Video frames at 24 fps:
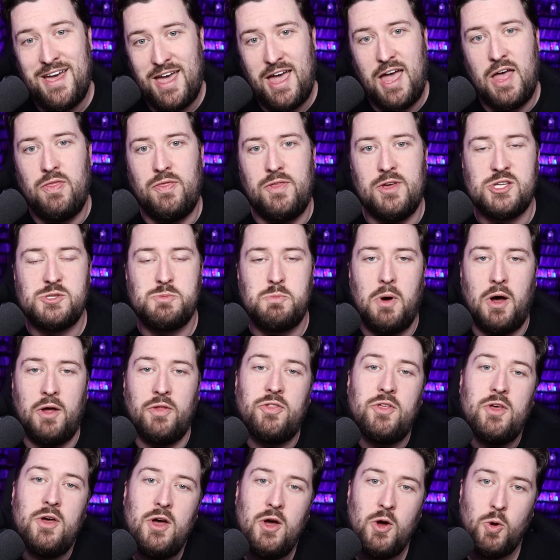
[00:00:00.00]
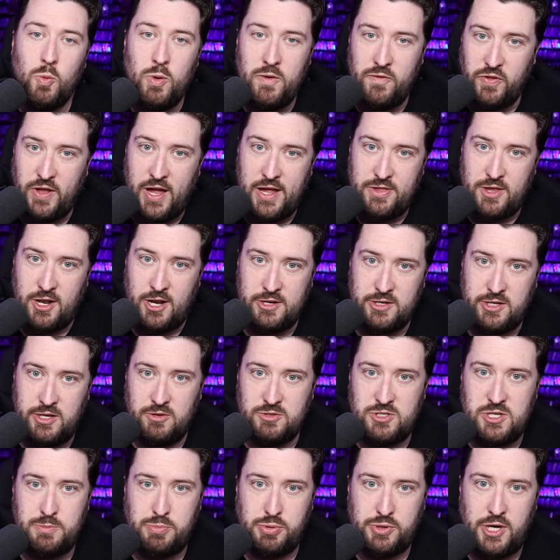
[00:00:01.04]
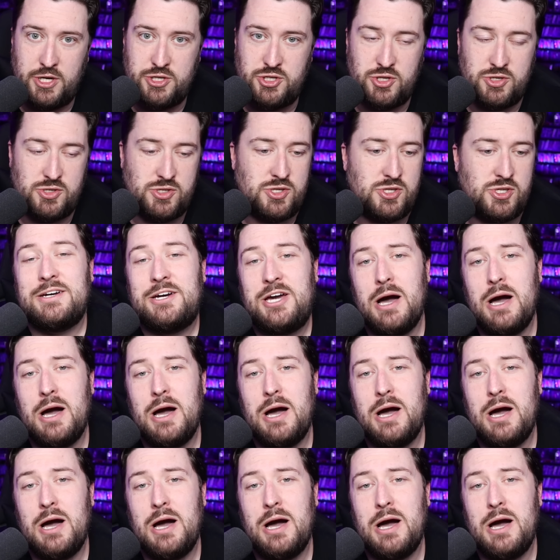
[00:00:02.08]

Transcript: And this month, we've landed on Guilty Pleasures.